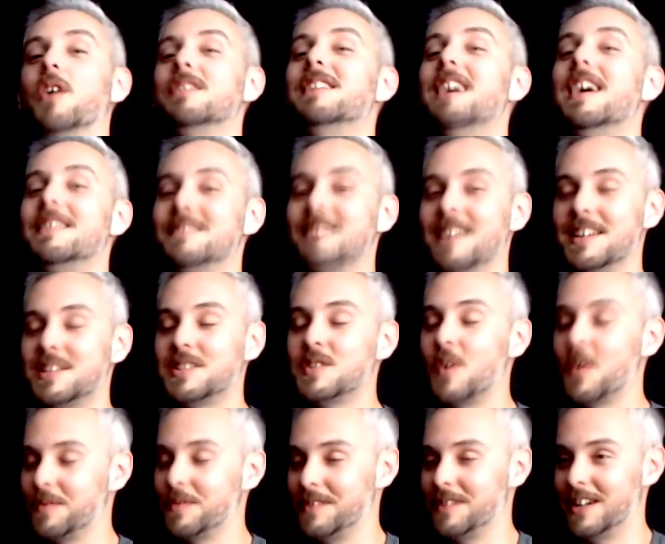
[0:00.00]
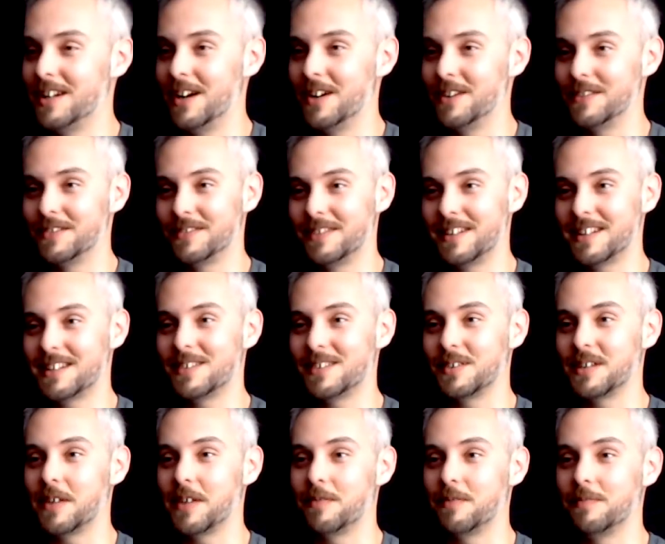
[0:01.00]
Oh, let's not give
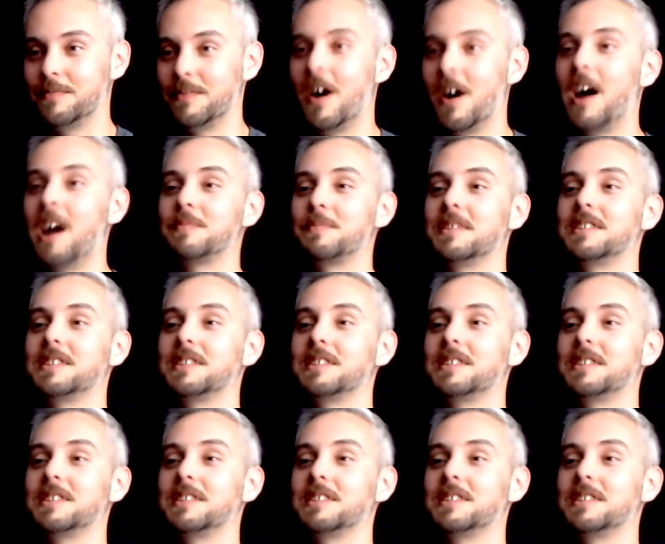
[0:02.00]
them high